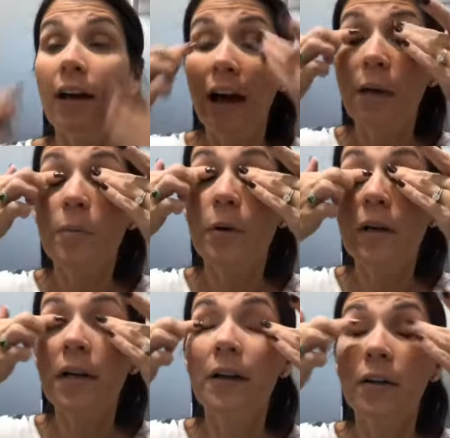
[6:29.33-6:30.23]
and put
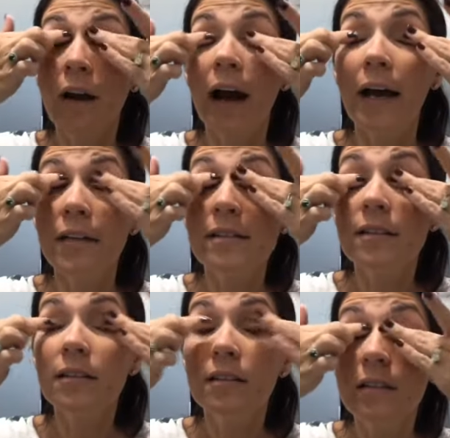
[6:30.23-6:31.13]
it on your eyes,
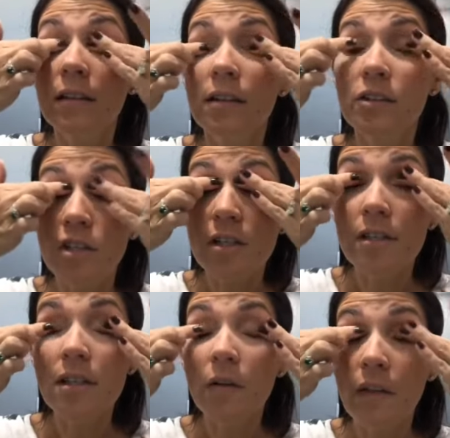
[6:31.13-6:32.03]

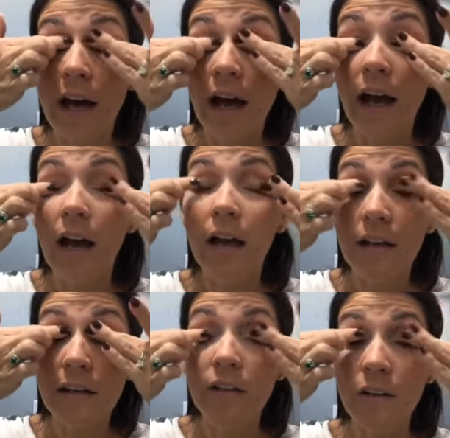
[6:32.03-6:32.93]
just so that
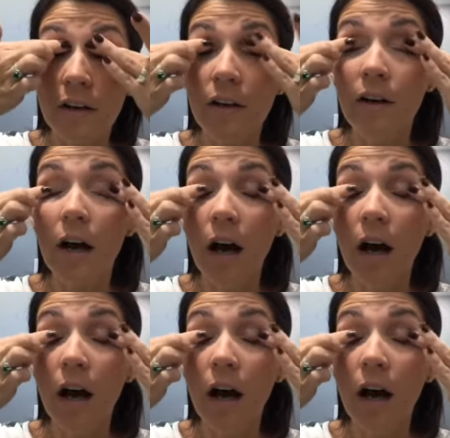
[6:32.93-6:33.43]
your